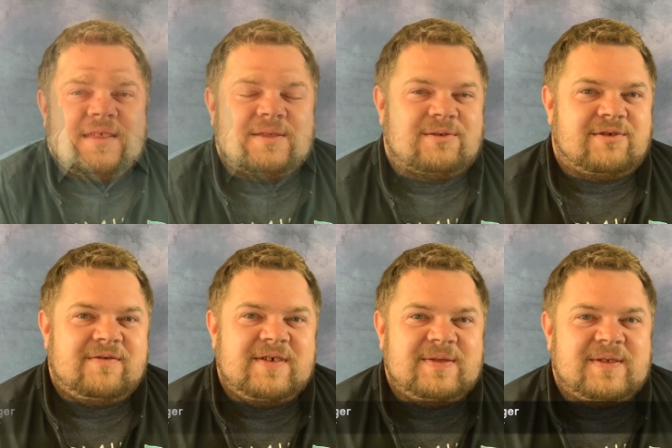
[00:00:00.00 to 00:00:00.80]
The
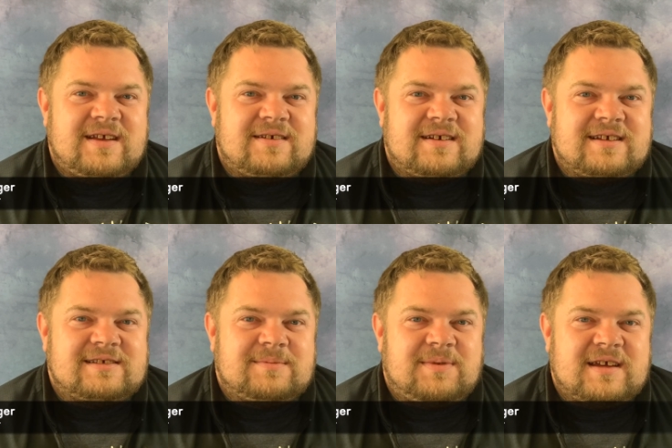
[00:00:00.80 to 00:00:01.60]
Griffin Theatre
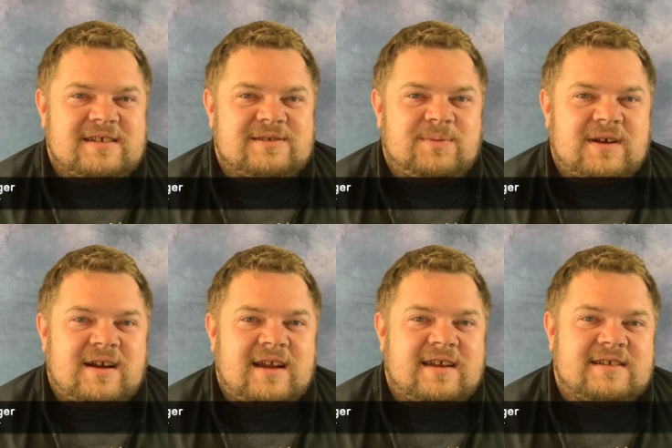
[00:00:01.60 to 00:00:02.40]
is a place where
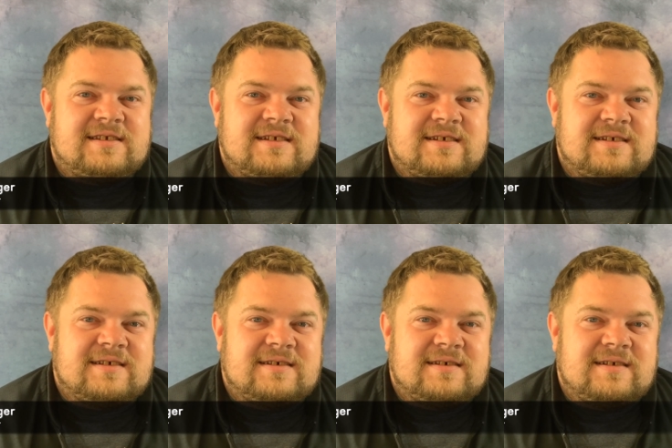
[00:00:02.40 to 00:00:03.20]
I get to
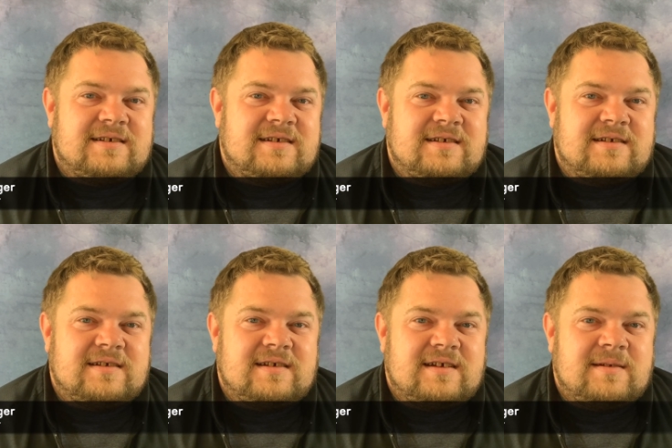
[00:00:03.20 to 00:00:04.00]

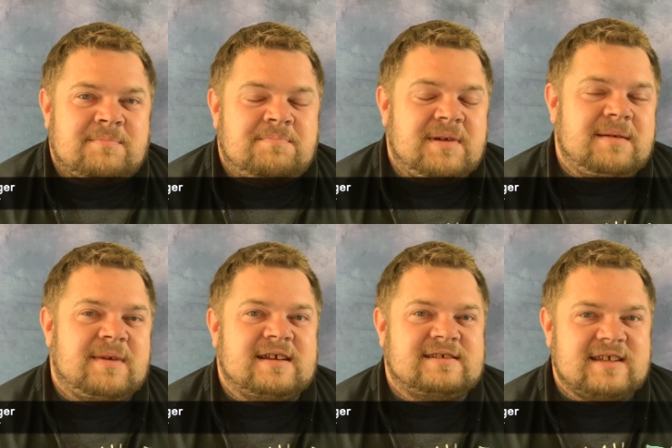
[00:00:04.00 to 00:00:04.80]
be
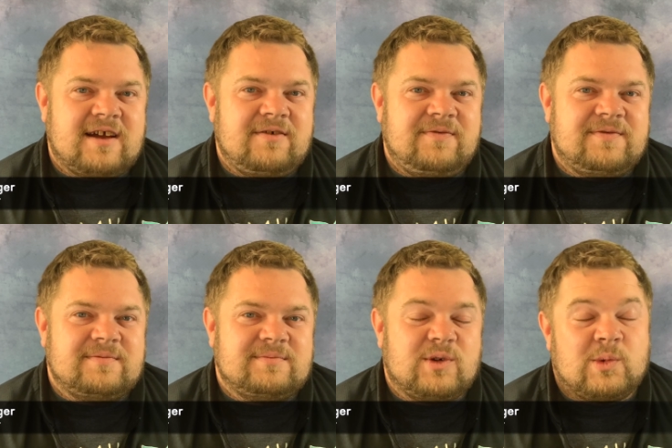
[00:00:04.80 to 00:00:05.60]
myself,
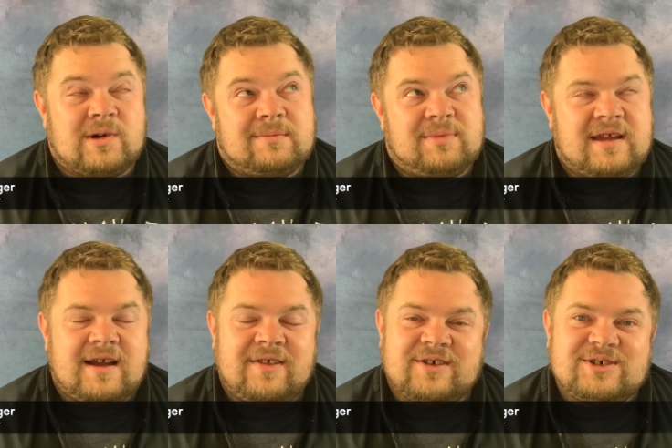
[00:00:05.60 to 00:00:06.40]
or be
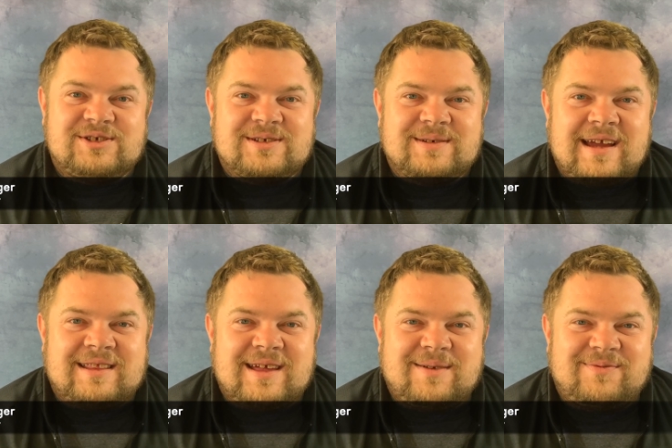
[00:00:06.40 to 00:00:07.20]
others, at
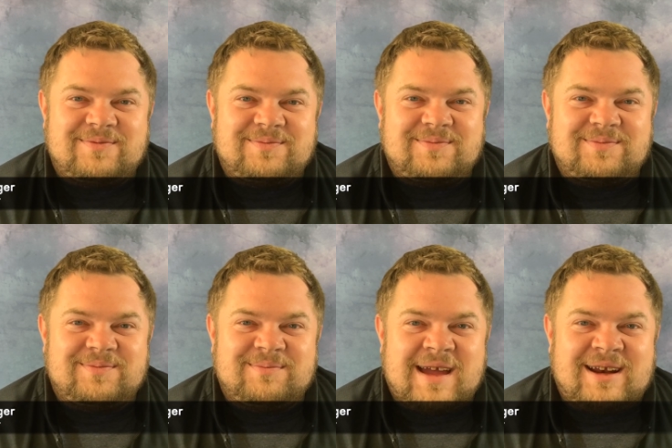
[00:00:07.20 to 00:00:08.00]
that
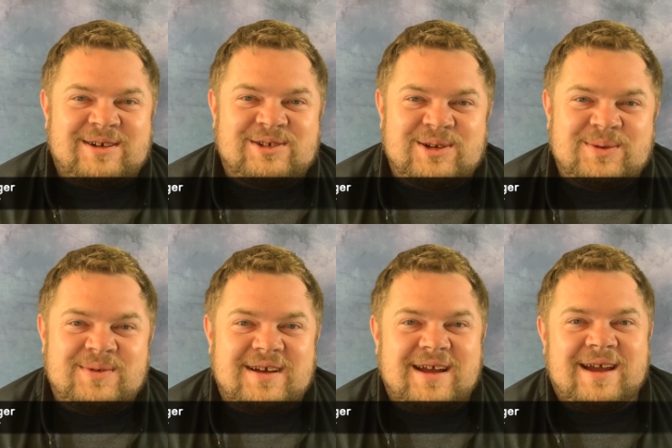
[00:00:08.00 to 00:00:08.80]
matter too,
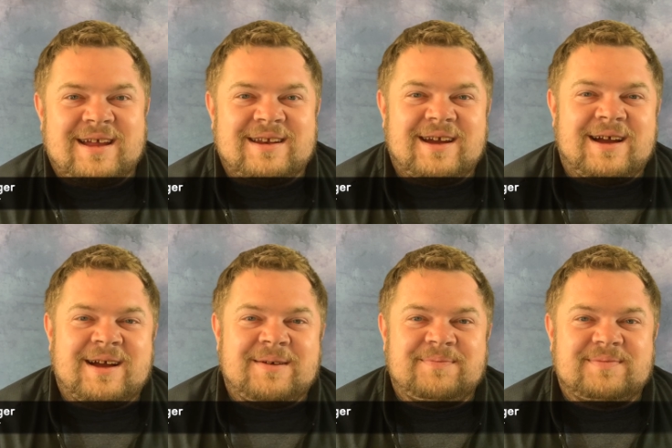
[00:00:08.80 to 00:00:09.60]
and
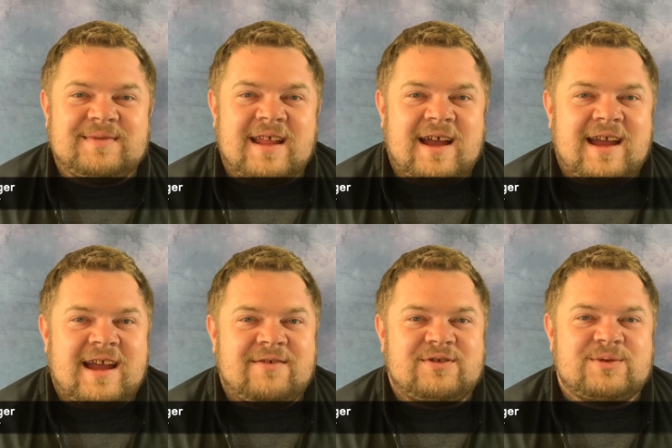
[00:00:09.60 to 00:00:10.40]
not
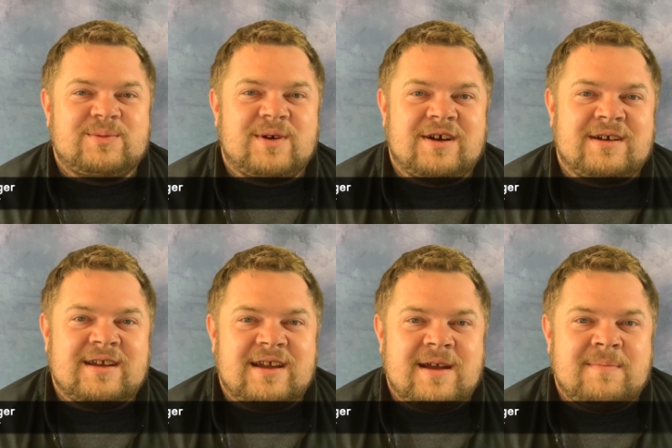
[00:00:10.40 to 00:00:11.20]
have to worry
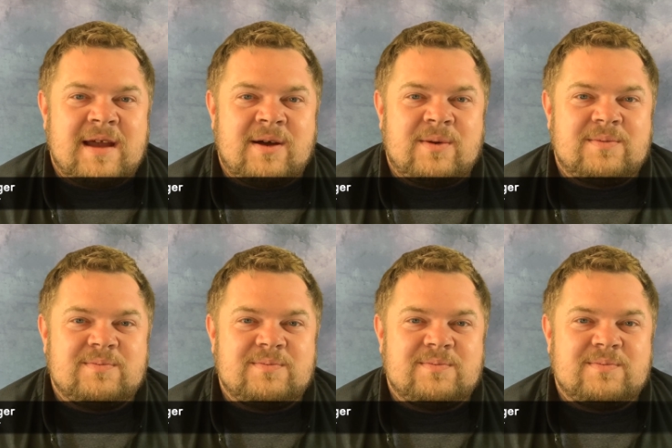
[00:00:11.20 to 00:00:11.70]
about